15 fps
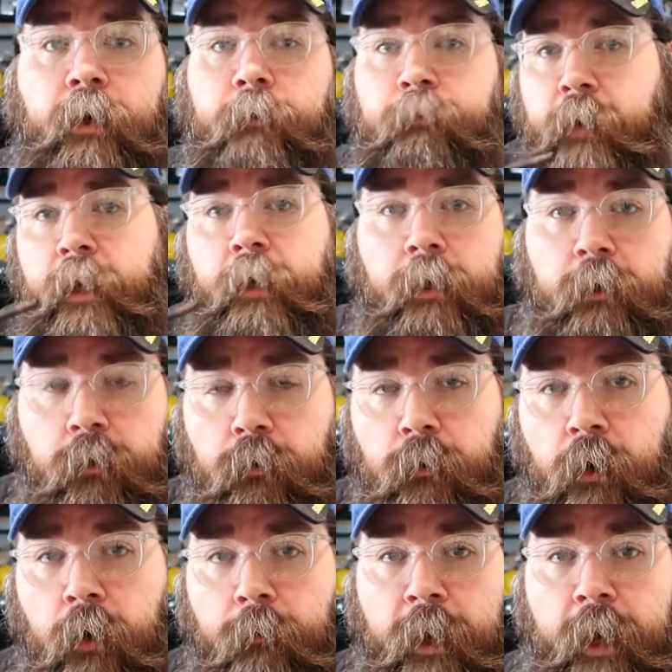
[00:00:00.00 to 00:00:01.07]
by making you
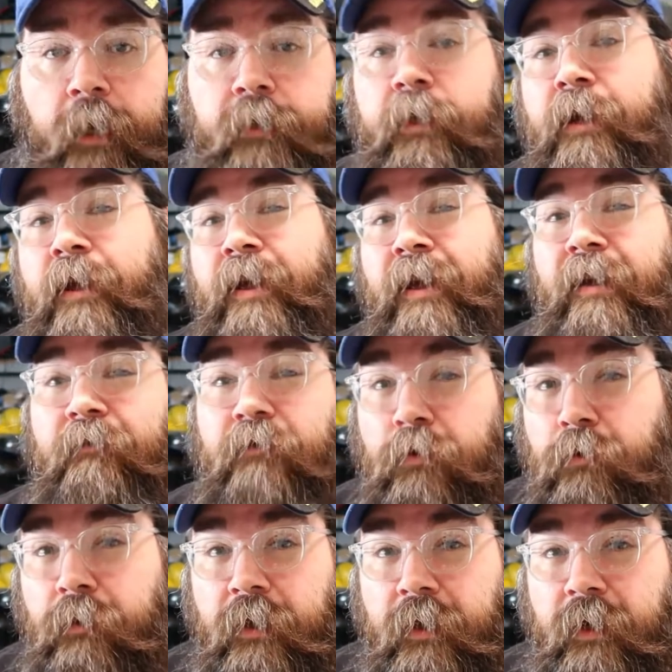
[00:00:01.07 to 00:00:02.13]
wear a mask. If
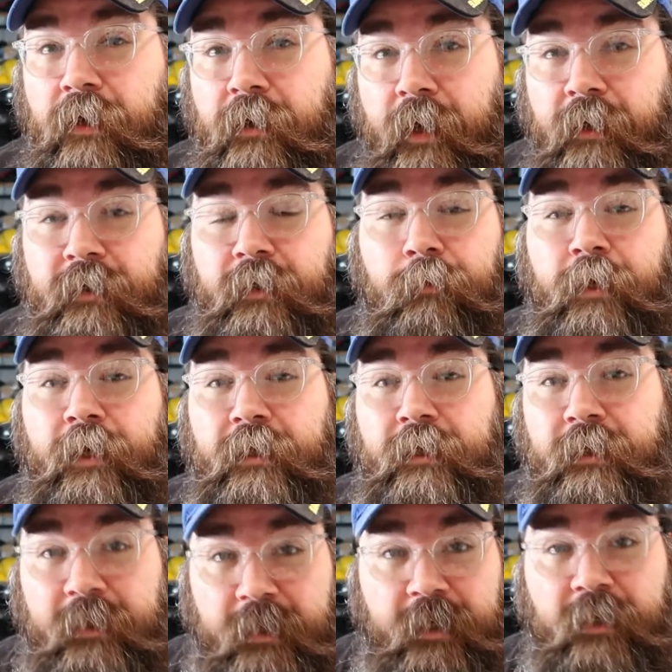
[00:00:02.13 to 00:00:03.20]
you think that somebody
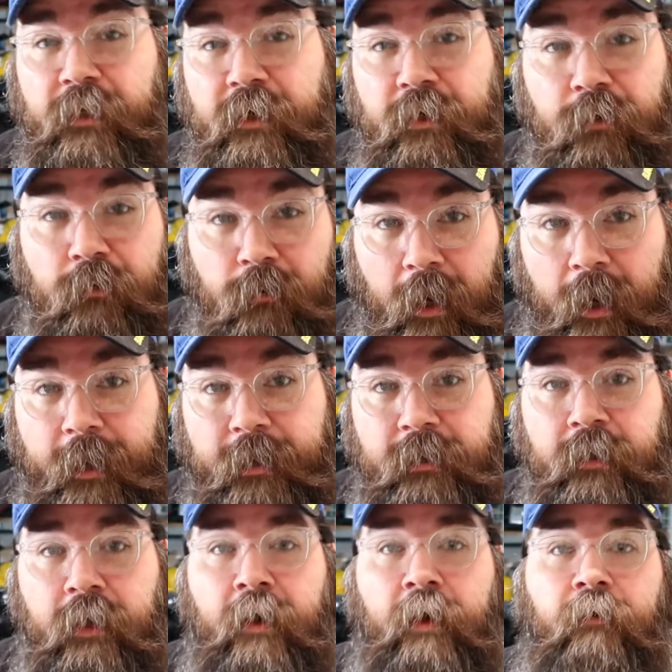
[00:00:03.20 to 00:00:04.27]
is stealing your
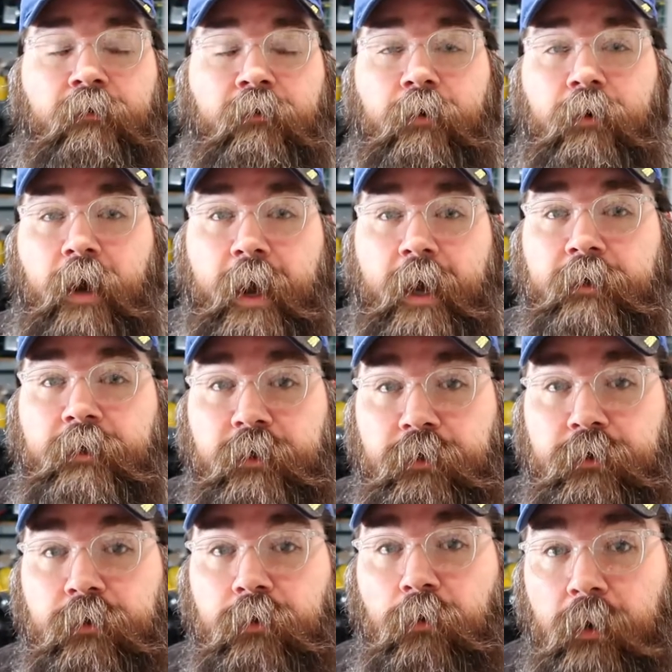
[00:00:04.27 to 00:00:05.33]
rights for asking
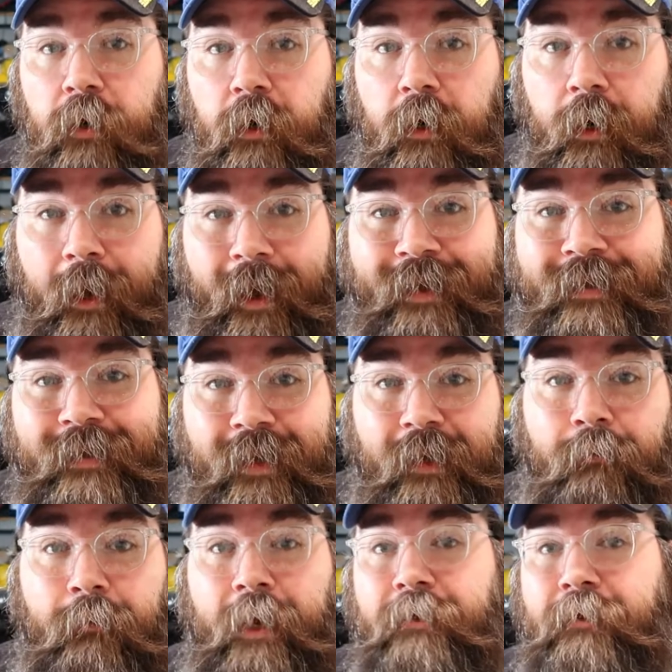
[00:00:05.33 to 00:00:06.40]
you to wear a
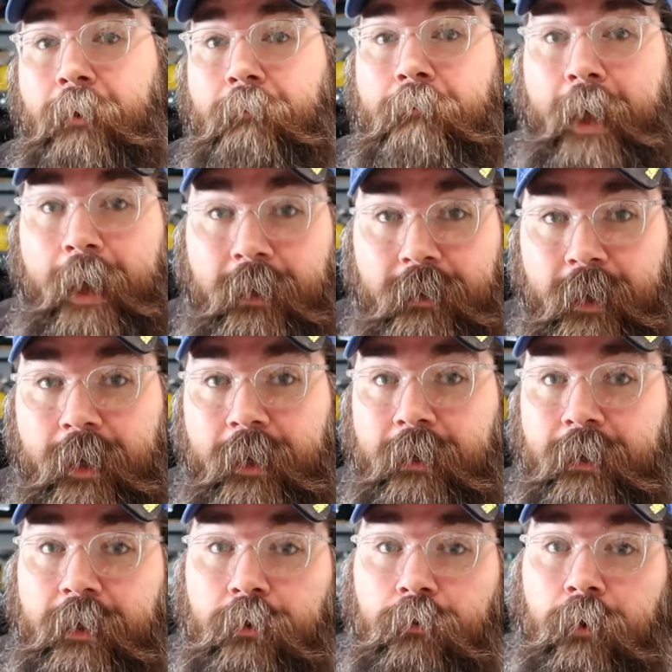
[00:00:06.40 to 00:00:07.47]
goddamn mask or
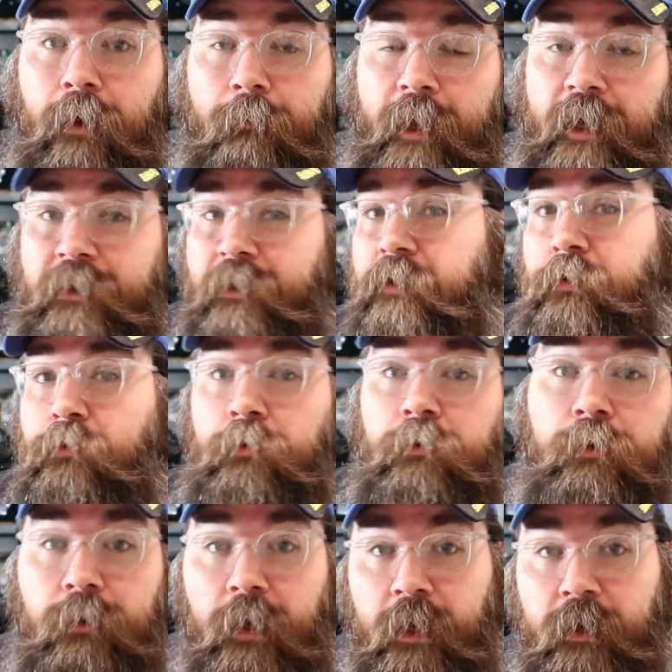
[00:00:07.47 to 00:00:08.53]
mandating that you wear a mask because you
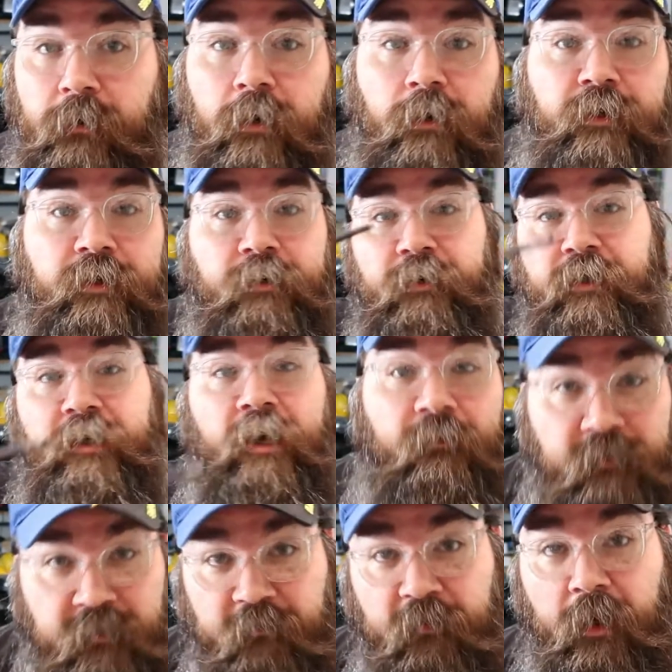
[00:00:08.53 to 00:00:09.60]
won't do it on your own because you're a
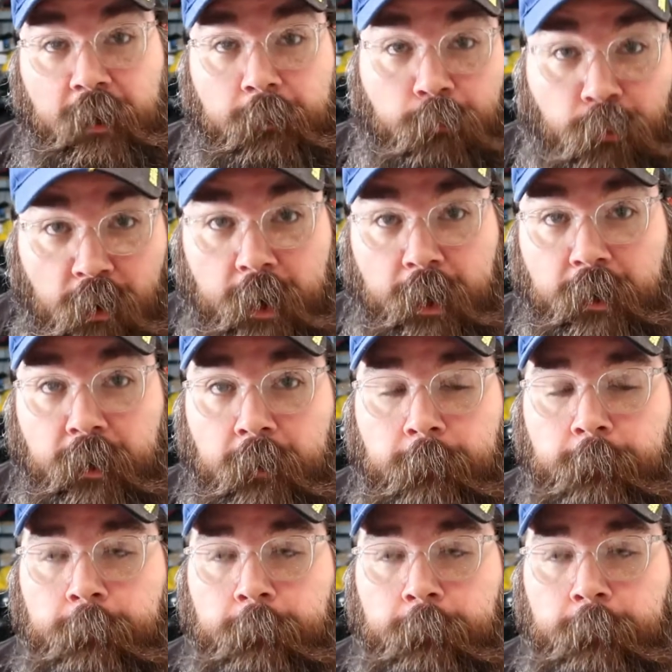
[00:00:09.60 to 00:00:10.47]
selfish fucking prick,